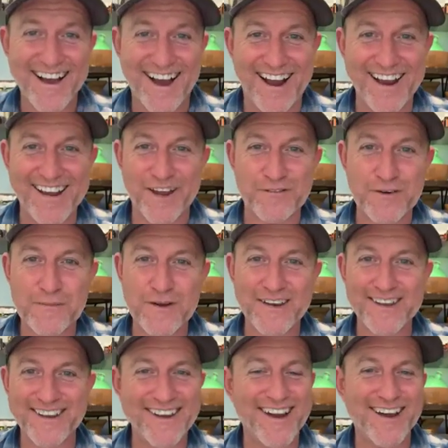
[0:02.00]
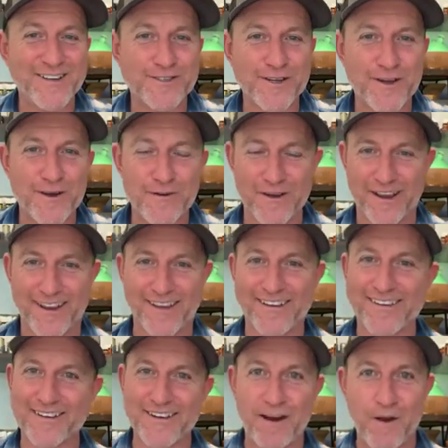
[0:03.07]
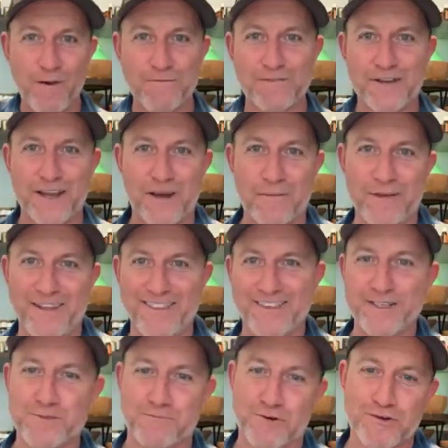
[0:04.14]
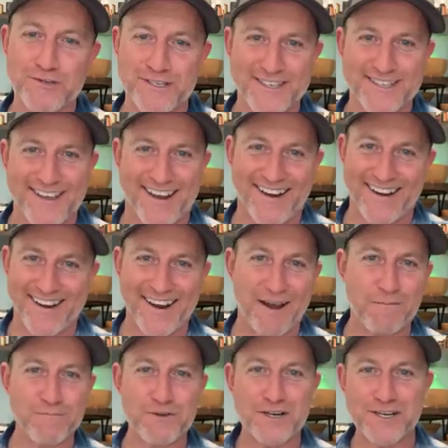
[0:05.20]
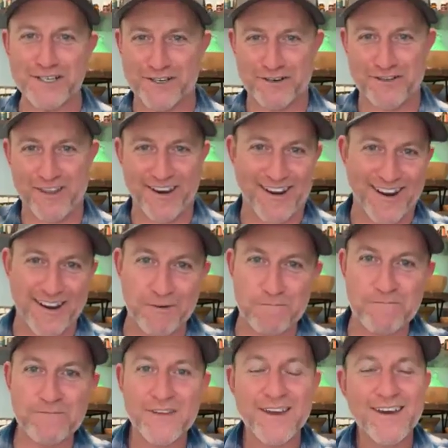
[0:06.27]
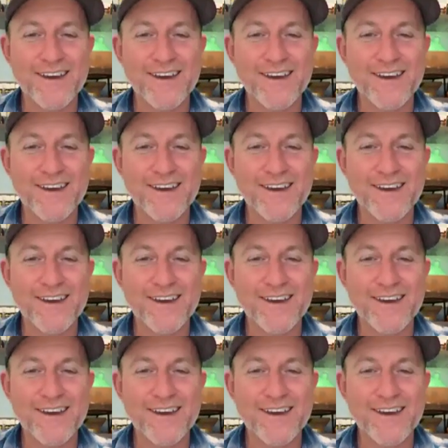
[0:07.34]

Hi everybody, how's it going? Hopefully I'm in the Spruce Society. I'm pretty sure that I am.